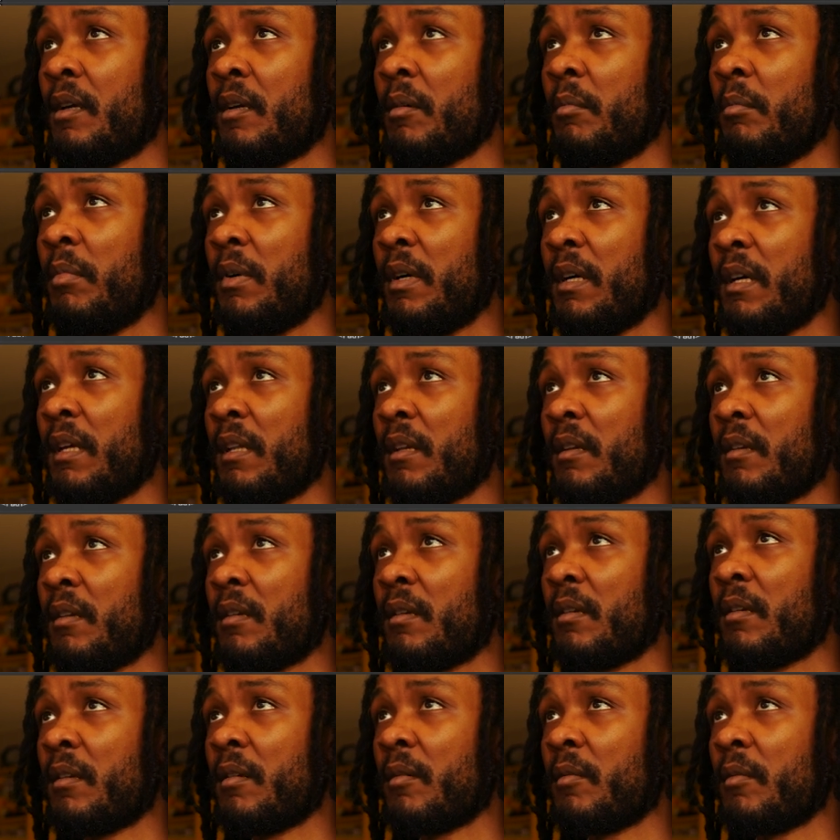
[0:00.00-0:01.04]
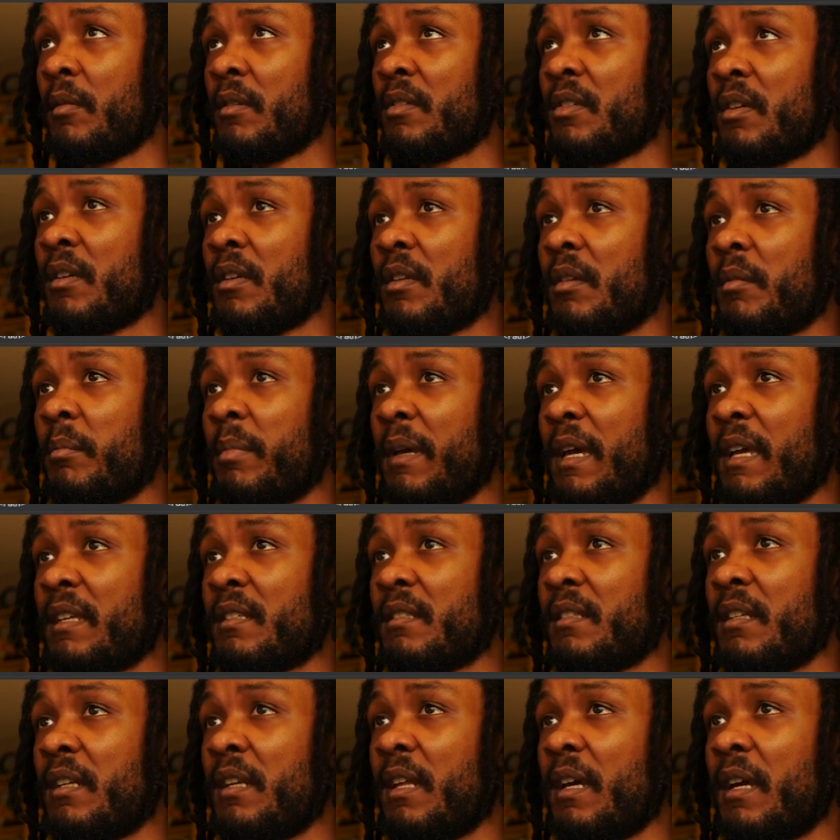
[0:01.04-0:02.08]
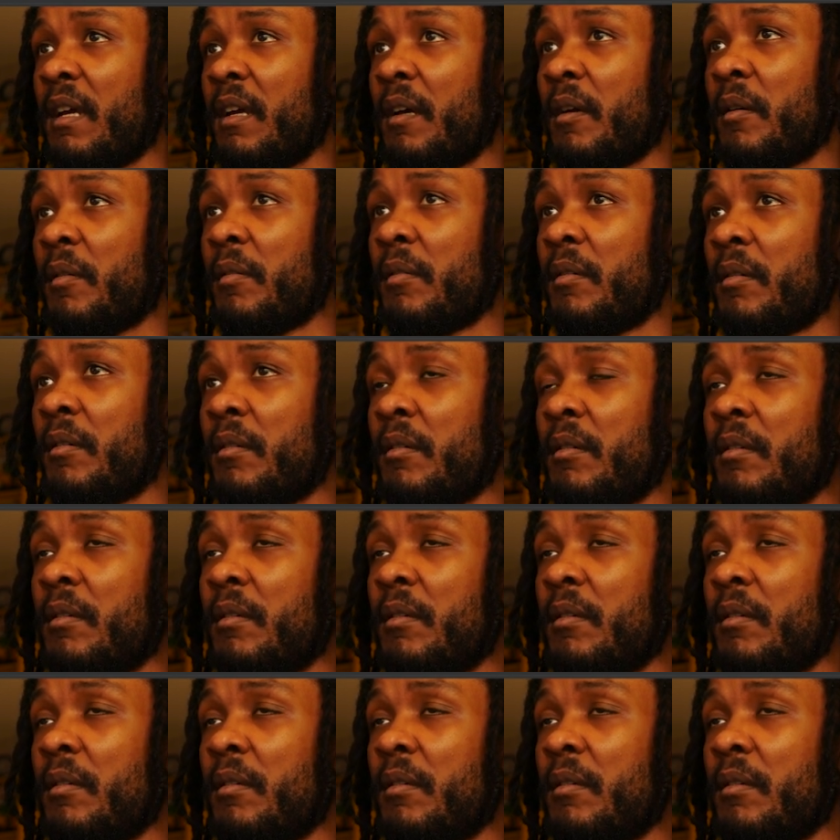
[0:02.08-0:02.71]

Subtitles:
But we turn the opacity down.